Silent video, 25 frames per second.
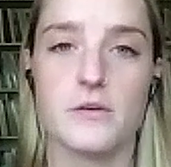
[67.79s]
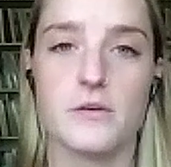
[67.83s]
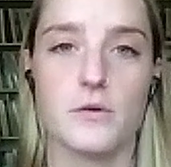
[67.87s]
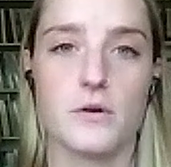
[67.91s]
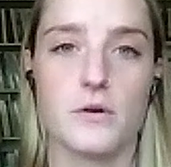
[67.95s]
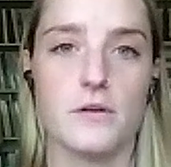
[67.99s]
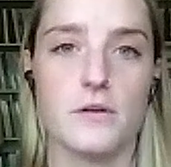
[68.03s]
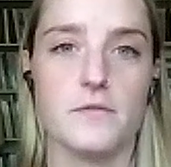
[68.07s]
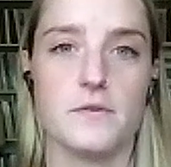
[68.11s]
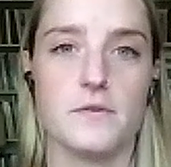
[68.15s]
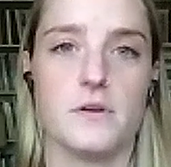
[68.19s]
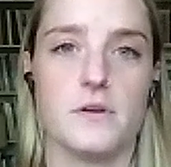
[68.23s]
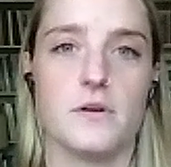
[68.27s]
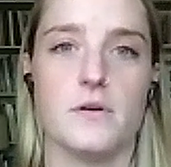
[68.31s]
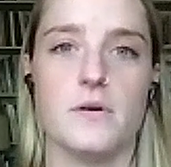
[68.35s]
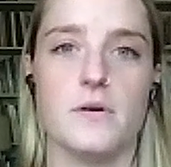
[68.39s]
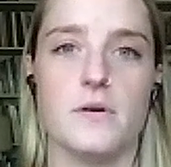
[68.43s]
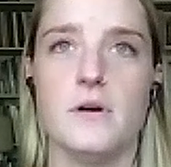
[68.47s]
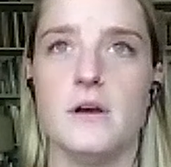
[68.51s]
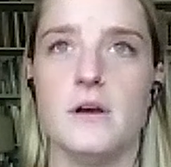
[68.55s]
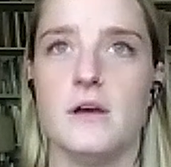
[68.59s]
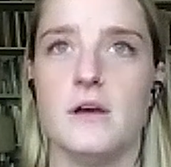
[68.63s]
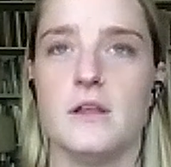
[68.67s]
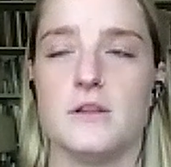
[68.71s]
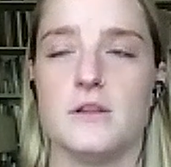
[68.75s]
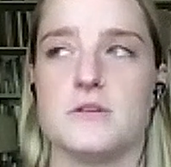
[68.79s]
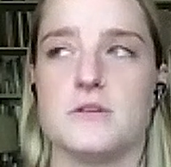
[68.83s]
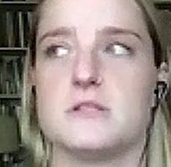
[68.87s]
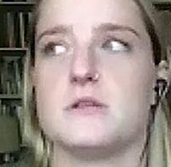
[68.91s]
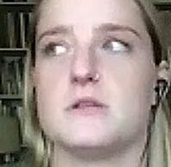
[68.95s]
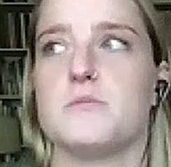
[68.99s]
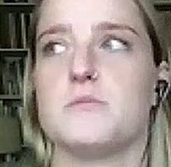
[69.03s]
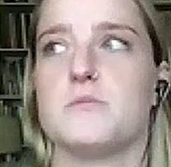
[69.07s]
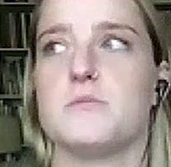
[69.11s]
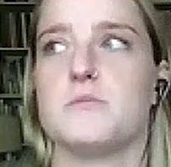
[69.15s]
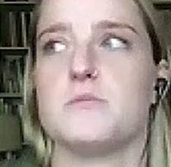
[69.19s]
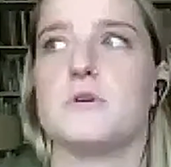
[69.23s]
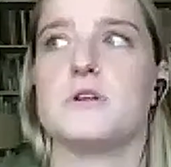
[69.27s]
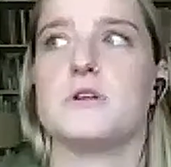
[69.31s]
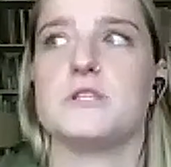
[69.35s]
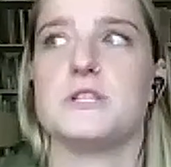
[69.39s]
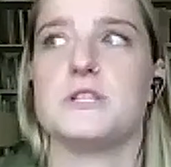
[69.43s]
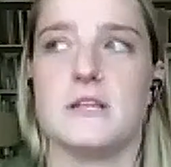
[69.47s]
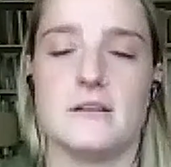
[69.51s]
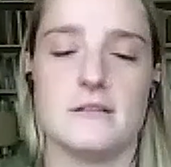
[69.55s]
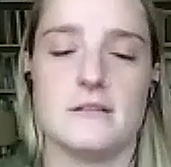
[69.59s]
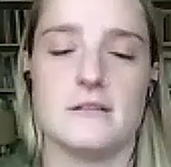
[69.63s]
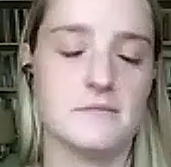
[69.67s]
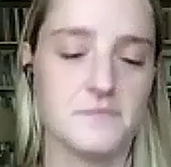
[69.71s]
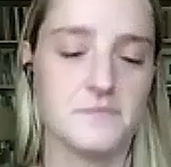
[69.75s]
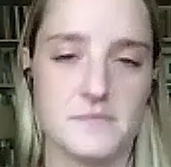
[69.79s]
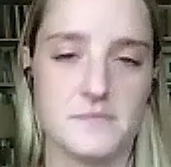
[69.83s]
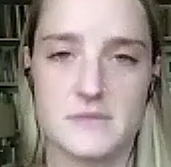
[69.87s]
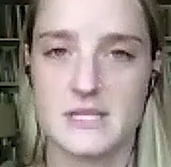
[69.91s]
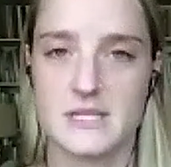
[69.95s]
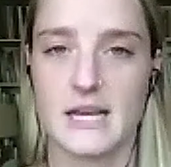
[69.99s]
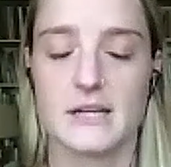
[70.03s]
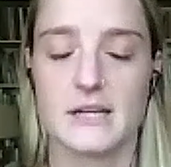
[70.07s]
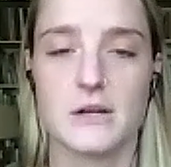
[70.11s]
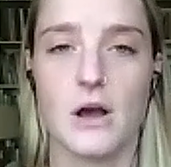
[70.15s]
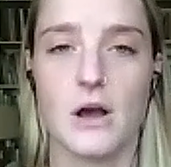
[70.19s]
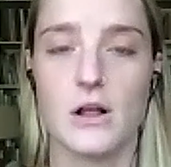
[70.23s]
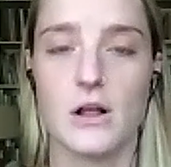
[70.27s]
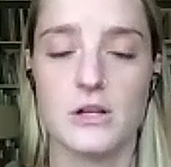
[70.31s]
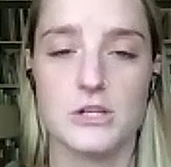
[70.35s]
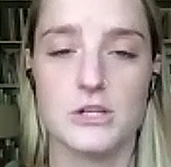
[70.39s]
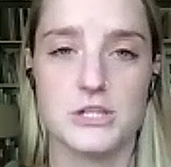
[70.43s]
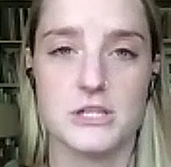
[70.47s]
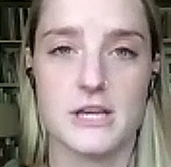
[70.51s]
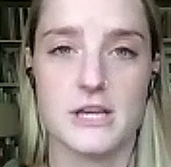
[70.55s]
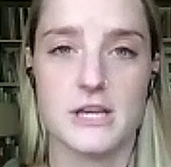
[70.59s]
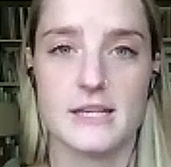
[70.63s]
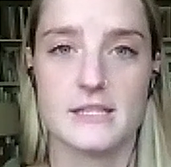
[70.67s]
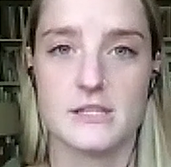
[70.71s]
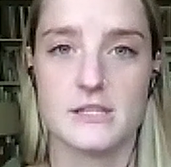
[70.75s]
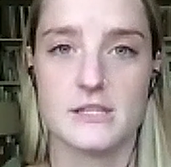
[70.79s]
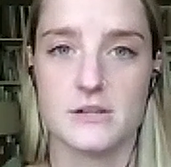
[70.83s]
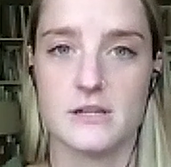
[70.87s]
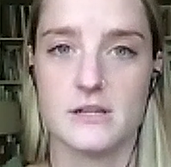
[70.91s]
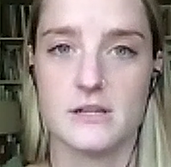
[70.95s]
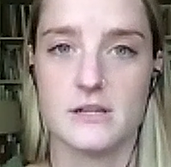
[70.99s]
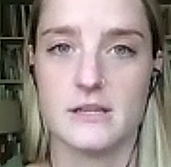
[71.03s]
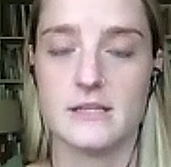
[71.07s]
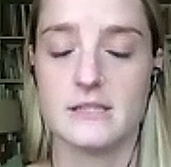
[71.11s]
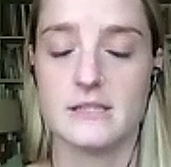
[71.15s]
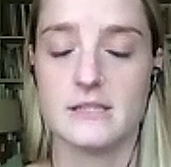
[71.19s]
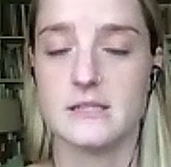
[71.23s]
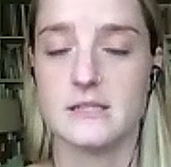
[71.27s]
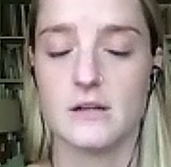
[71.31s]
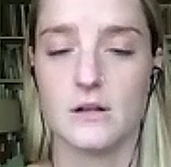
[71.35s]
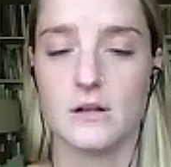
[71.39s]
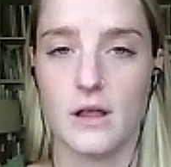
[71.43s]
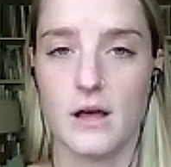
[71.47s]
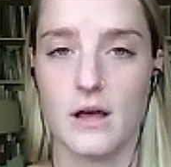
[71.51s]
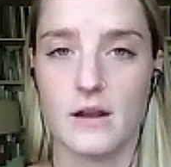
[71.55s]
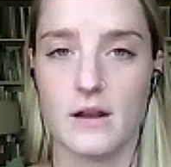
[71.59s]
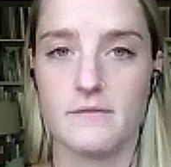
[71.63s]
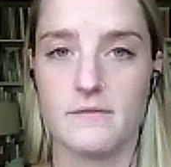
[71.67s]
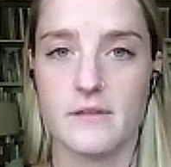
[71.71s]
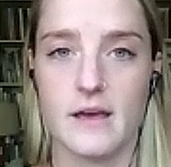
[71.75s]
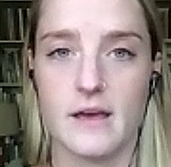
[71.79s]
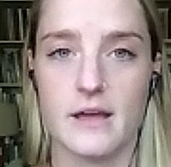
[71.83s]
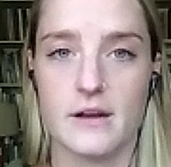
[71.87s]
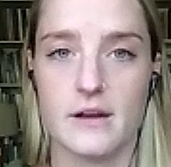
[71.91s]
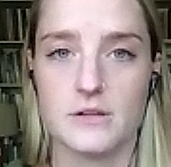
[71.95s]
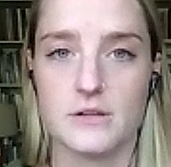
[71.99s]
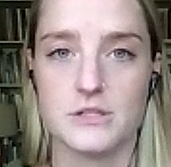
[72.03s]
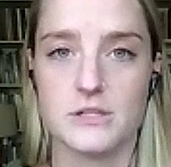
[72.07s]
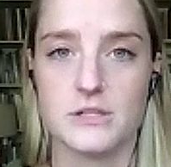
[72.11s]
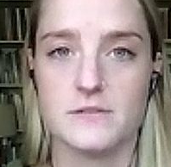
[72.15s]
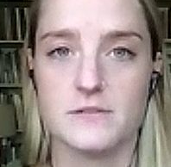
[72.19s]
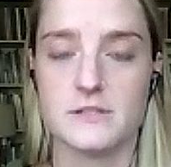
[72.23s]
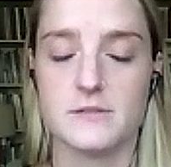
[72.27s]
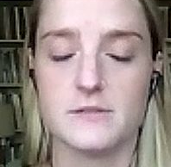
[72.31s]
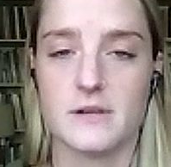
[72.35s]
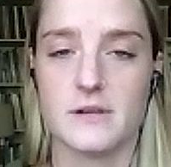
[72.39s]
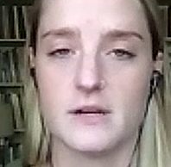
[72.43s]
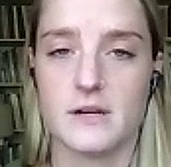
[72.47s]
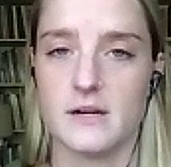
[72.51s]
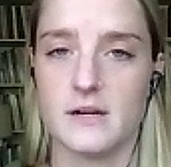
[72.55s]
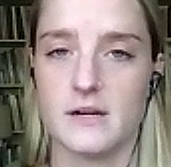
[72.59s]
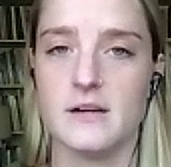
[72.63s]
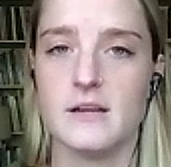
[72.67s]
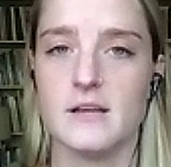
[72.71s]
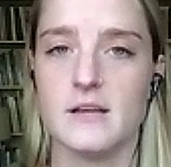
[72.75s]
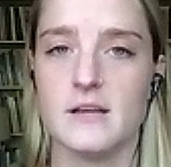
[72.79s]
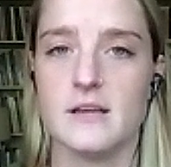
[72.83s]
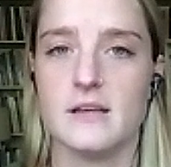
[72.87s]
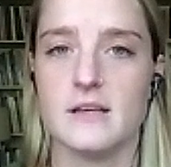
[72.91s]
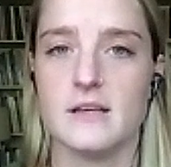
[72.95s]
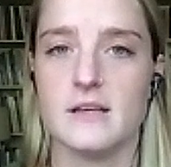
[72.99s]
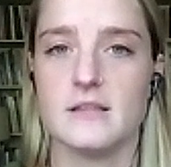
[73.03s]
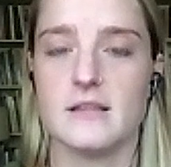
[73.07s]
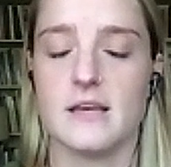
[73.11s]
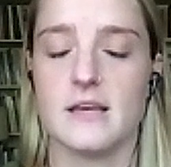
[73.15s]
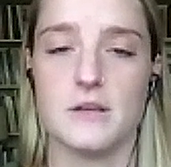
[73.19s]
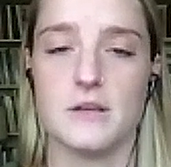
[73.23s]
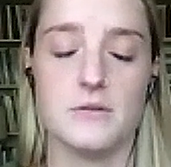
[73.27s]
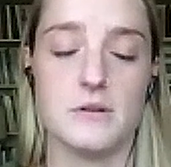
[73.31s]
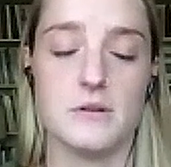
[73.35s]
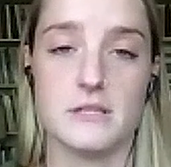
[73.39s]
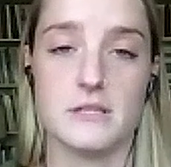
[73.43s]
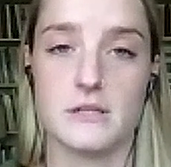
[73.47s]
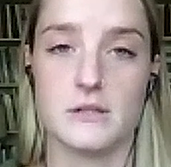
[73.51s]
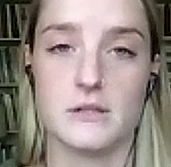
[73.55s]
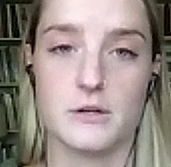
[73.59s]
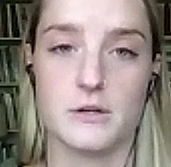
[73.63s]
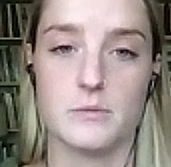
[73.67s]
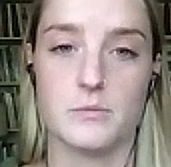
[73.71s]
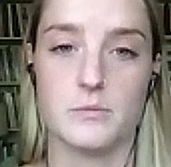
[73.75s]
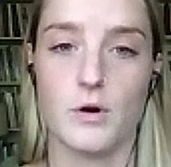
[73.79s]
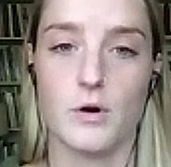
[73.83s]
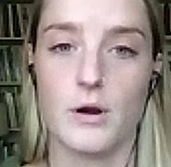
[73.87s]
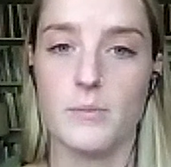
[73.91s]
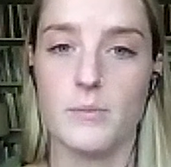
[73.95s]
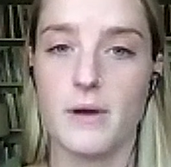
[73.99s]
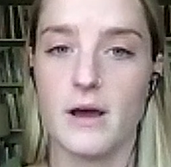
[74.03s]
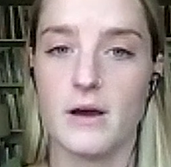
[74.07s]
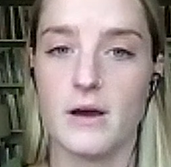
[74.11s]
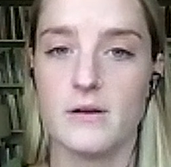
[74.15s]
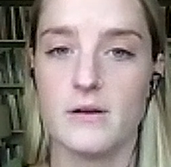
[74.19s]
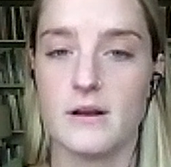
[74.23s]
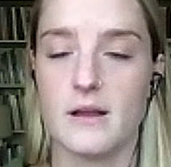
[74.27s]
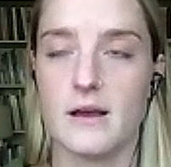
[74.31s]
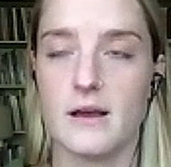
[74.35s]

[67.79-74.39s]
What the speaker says: or if there's an emerging technology as there is in a lot of the energy sphere that you need to learn more about.